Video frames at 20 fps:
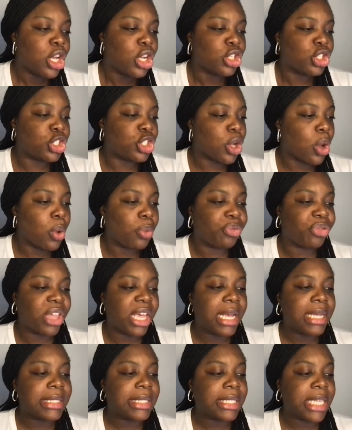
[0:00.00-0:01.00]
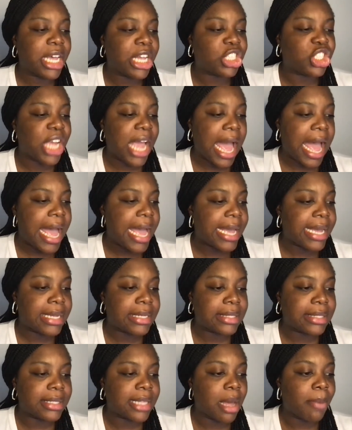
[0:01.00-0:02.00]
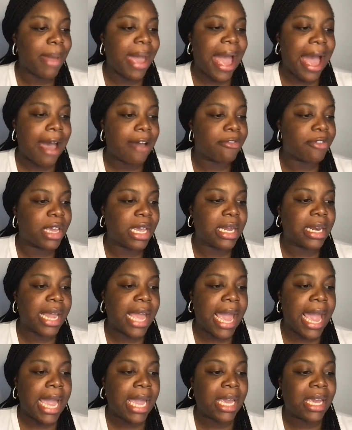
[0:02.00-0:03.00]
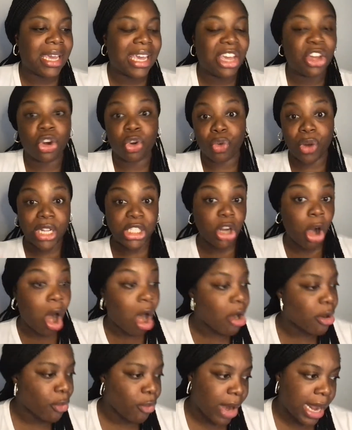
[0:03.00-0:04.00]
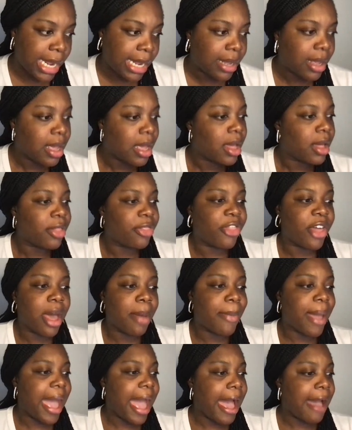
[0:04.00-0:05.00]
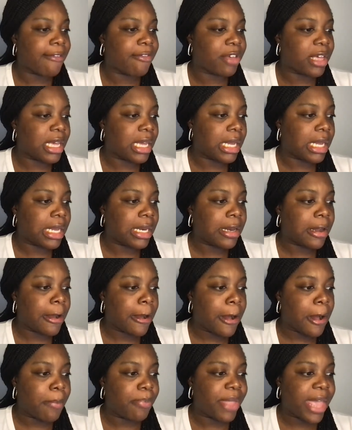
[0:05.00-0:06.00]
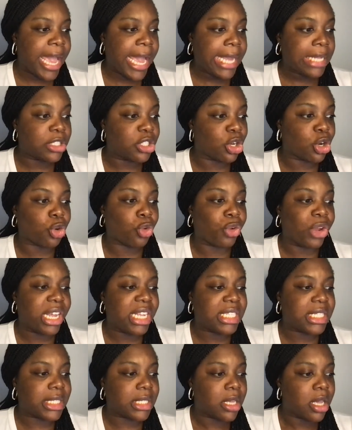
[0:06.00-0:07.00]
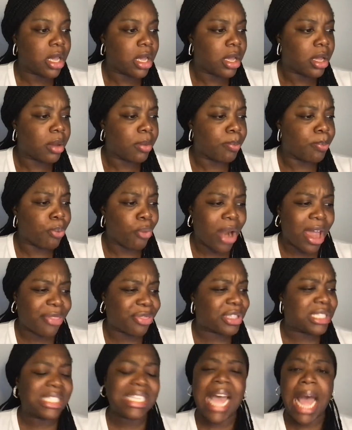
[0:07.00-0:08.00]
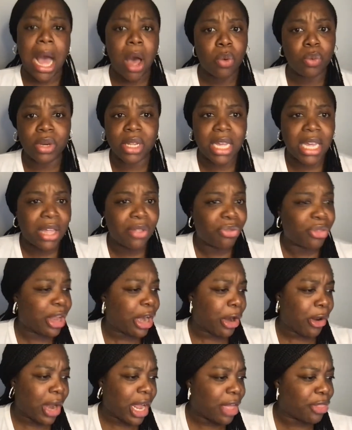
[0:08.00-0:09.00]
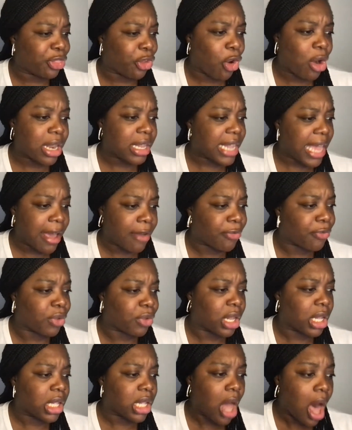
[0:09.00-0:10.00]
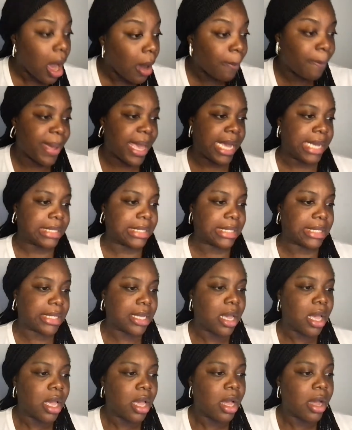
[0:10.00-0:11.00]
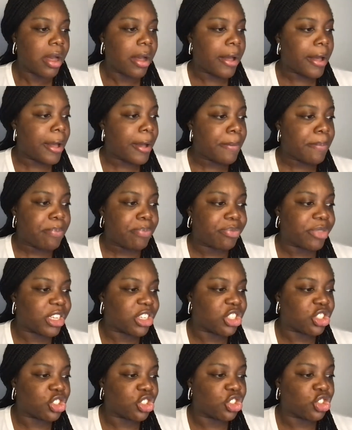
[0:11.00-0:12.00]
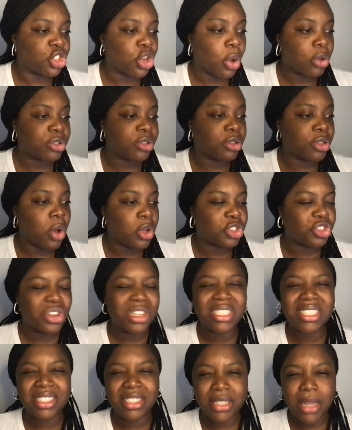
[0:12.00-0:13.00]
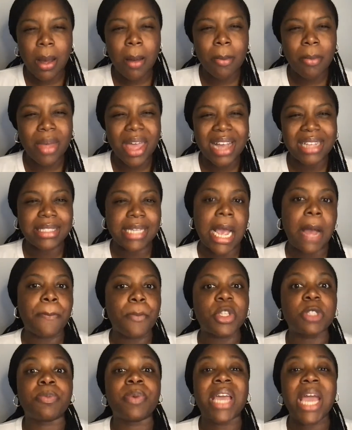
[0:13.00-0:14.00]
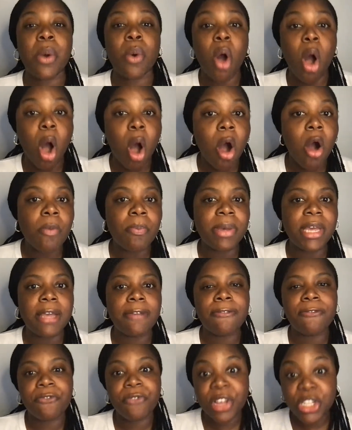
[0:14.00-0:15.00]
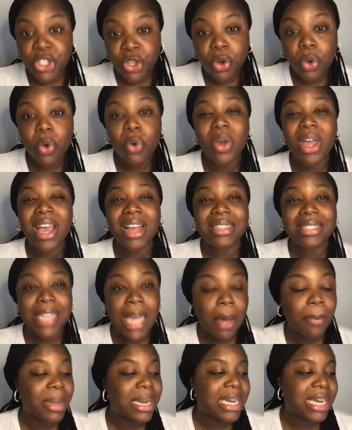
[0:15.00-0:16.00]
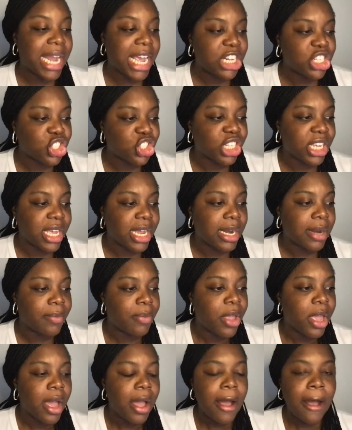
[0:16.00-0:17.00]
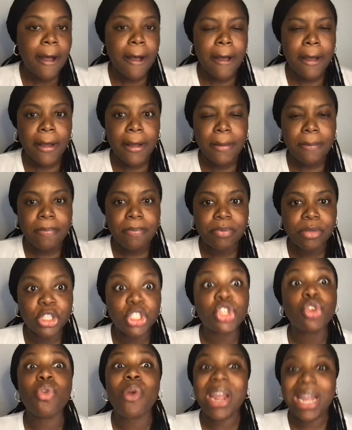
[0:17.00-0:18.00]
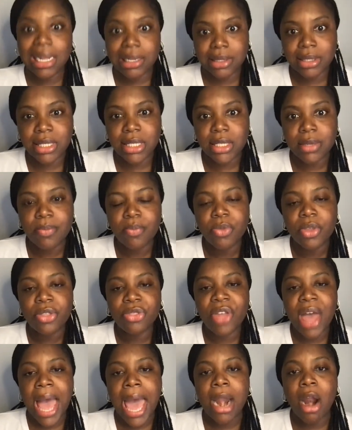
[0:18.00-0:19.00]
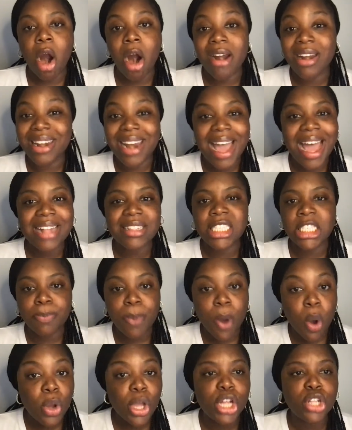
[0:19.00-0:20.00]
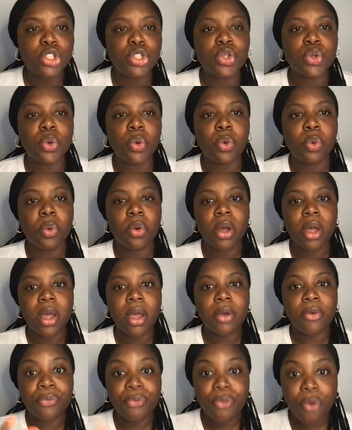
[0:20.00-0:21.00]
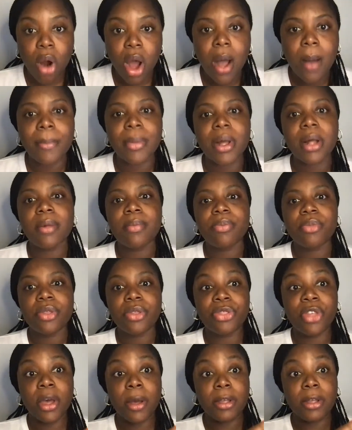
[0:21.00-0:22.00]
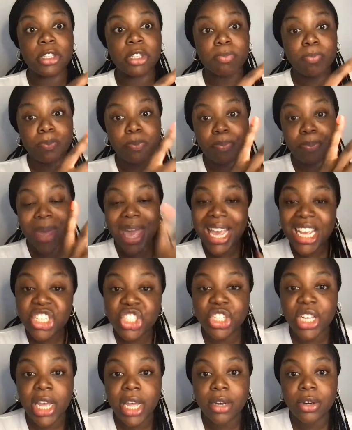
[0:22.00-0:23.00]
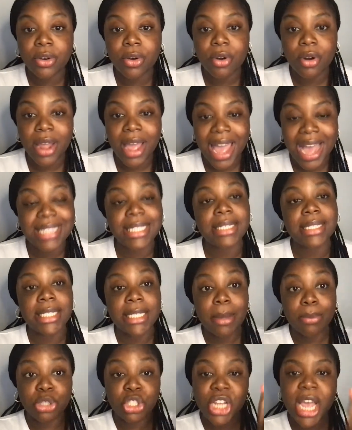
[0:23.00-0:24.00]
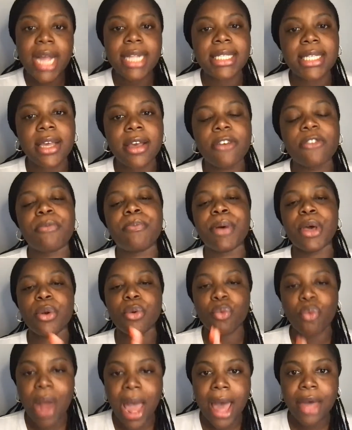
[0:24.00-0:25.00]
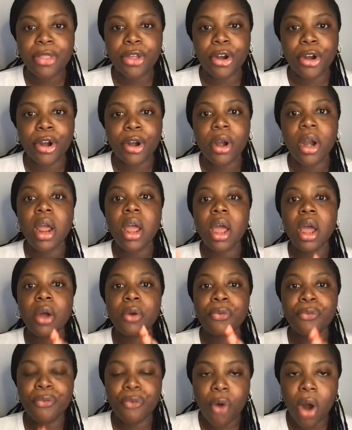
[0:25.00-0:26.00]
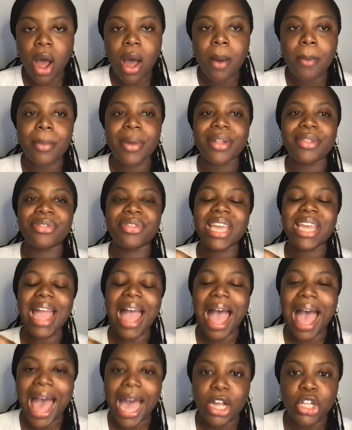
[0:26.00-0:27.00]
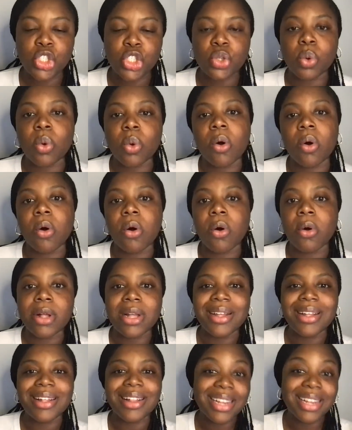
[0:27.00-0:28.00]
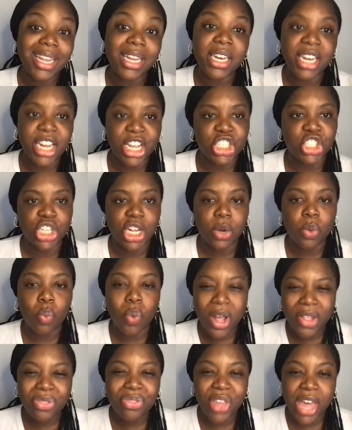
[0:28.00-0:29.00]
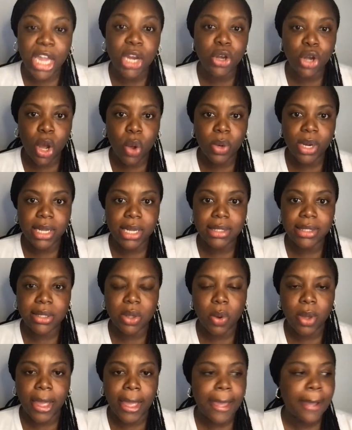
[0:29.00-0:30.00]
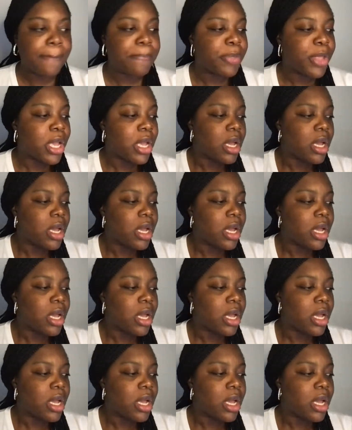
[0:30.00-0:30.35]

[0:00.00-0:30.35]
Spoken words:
So things such as them having a increased heart rate, them having a decreased breath sound in their left lung base. Those are just some examples, but it will all be physical examination traits that are not spoken to from the patient as in subjective, but rather from the actual clinician, what they notice, okay?